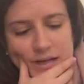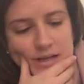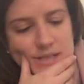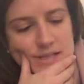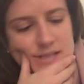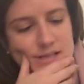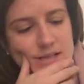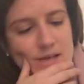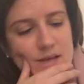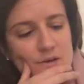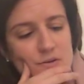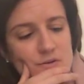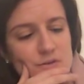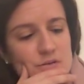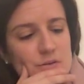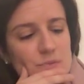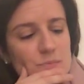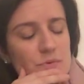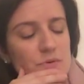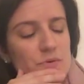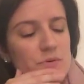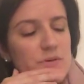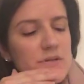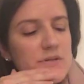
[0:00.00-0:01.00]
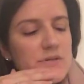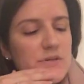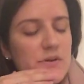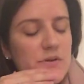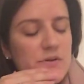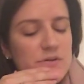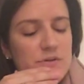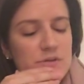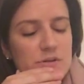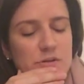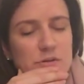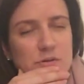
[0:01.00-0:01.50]
And Saturn to the moon is
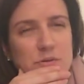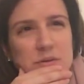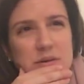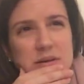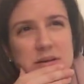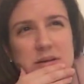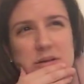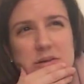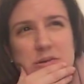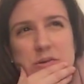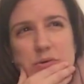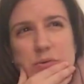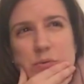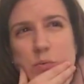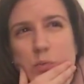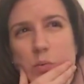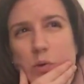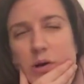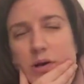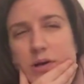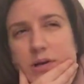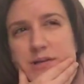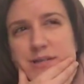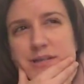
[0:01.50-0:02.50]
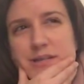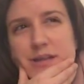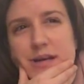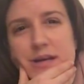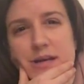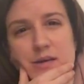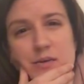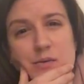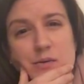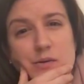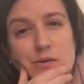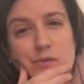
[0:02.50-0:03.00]
also either one, a
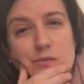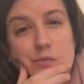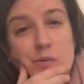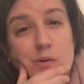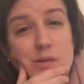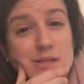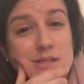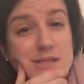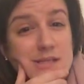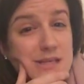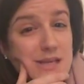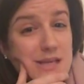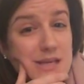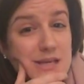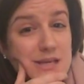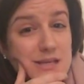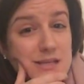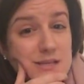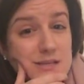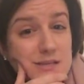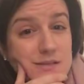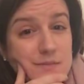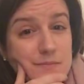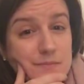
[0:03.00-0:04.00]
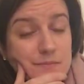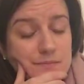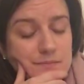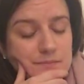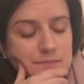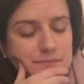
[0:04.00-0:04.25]
denial of one's needs,